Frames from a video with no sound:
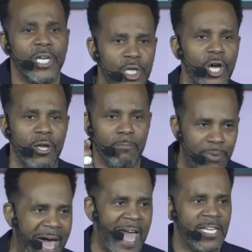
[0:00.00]
Good,
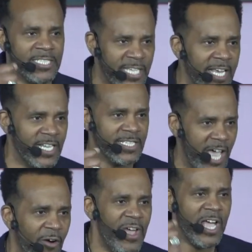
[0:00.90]
bad, sickness,
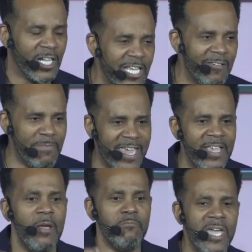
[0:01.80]
health. Cleave
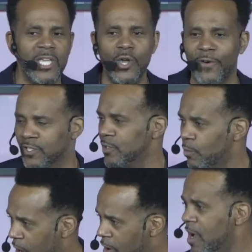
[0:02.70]
mean me and you versus the
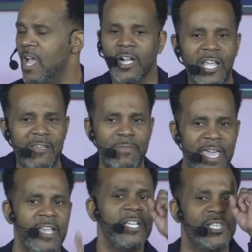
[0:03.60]
world. Cleave
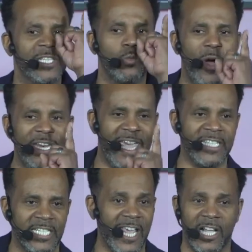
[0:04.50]
mean just one
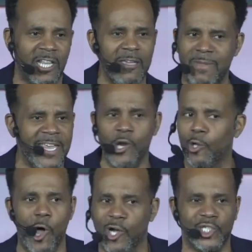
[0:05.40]
entity. Cleave mean no
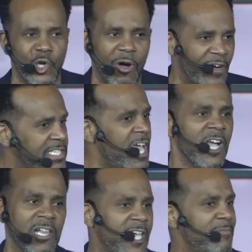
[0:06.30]
longer two of us.
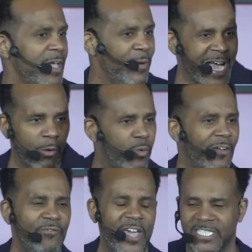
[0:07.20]
Cleave mean we got
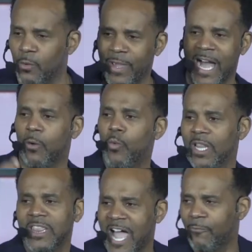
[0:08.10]
one vision. We got
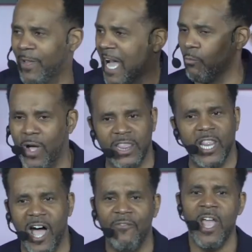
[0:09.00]
one life. We got one
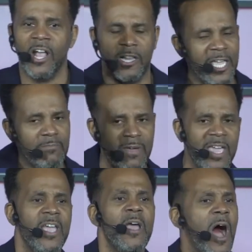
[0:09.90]
love. Cleave
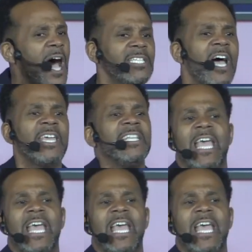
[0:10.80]
me us against